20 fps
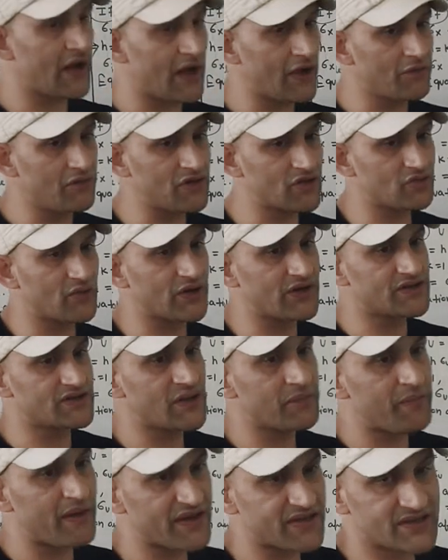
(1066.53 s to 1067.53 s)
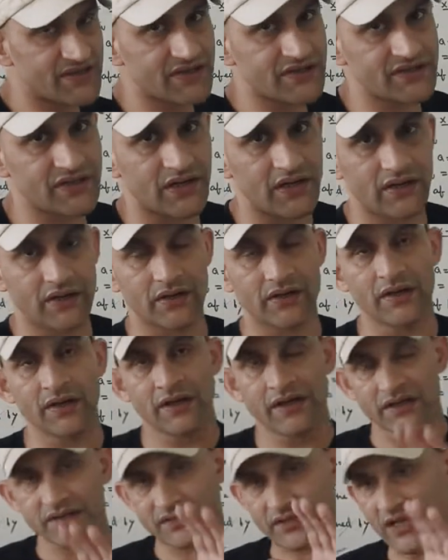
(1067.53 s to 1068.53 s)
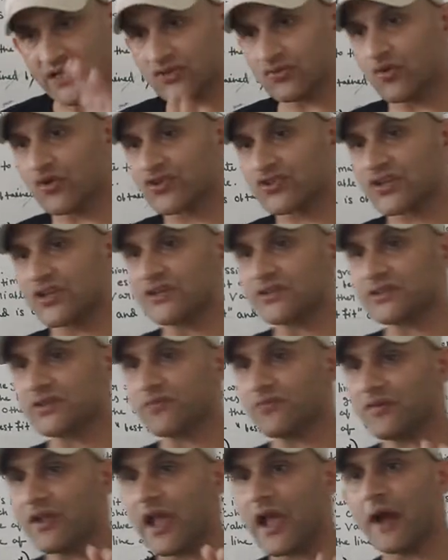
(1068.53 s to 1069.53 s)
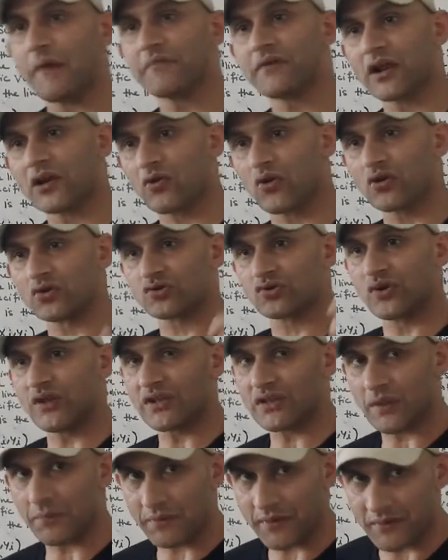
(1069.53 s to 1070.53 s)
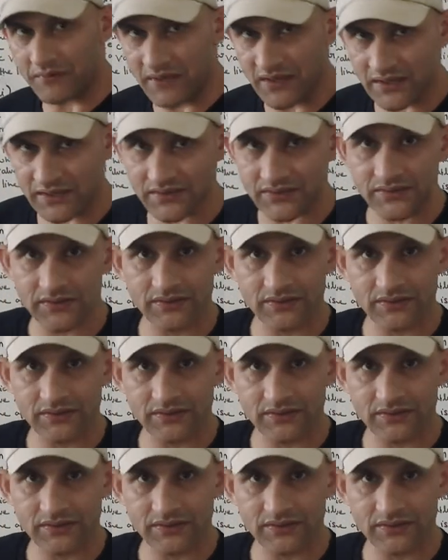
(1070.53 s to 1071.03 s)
and which one is the best result. Such questions we have done also in the previous